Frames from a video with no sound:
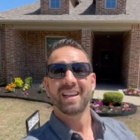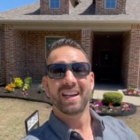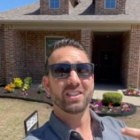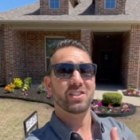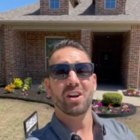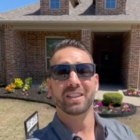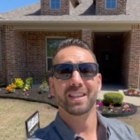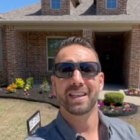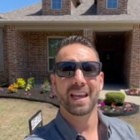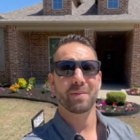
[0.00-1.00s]
I just talked to
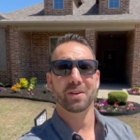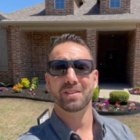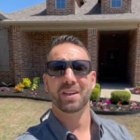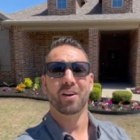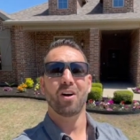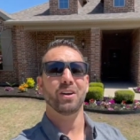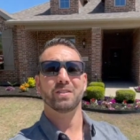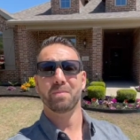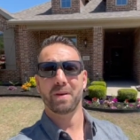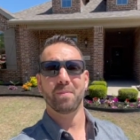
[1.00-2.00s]
the neighbors. They're
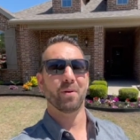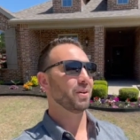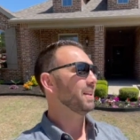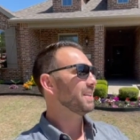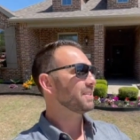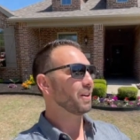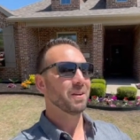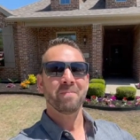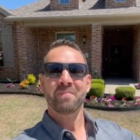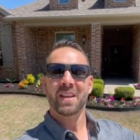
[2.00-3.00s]
awesome people. So
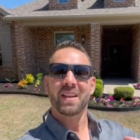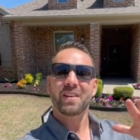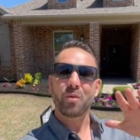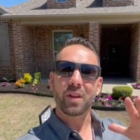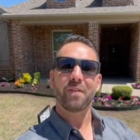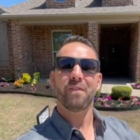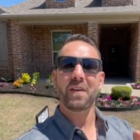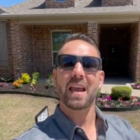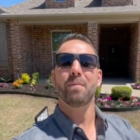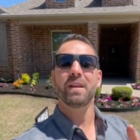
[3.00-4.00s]
a really
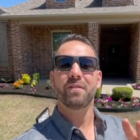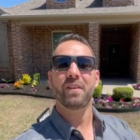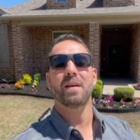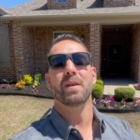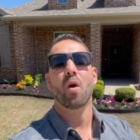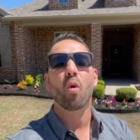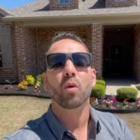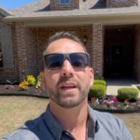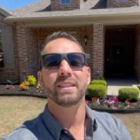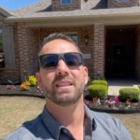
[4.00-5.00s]

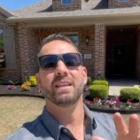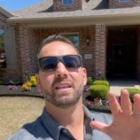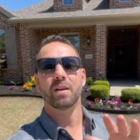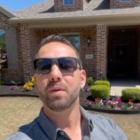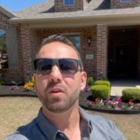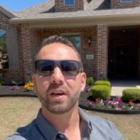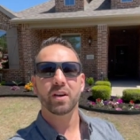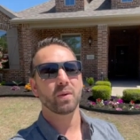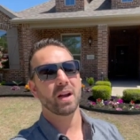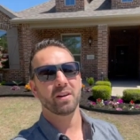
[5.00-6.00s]
family-oriented community
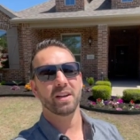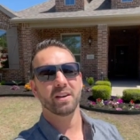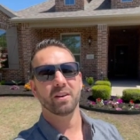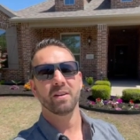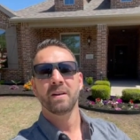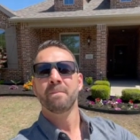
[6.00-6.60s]
around here.